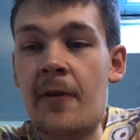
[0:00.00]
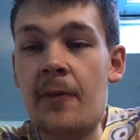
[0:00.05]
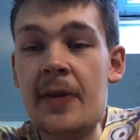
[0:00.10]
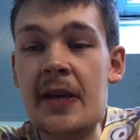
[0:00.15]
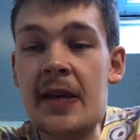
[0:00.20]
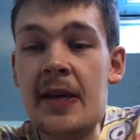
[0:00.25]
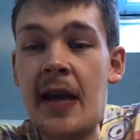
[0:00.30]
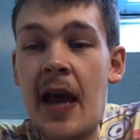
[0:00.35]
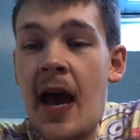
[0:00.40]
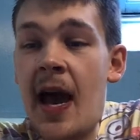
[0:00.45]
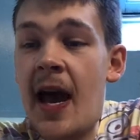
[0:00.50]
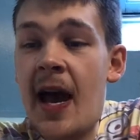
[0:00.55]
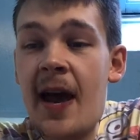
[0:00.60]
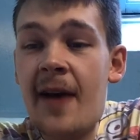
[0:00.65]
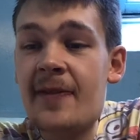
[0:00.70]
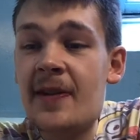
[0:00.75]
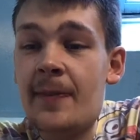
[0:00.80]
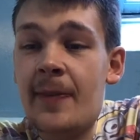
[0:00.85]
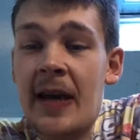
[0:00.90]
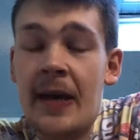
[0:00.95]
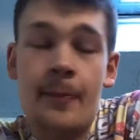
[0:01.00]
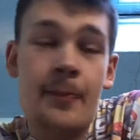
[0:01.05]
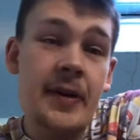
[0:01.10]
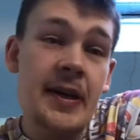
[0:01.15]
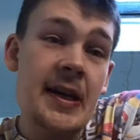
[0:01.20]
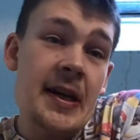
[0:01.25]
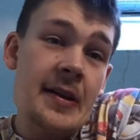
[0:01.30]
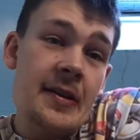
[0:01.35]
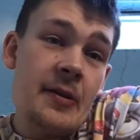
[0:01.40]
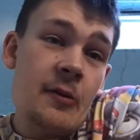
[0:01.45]
for me, I have to
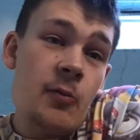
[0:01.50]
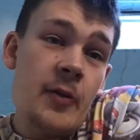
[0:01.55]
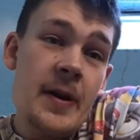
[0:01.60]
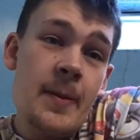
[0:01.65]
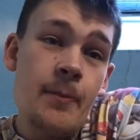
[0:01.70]
back Brighton.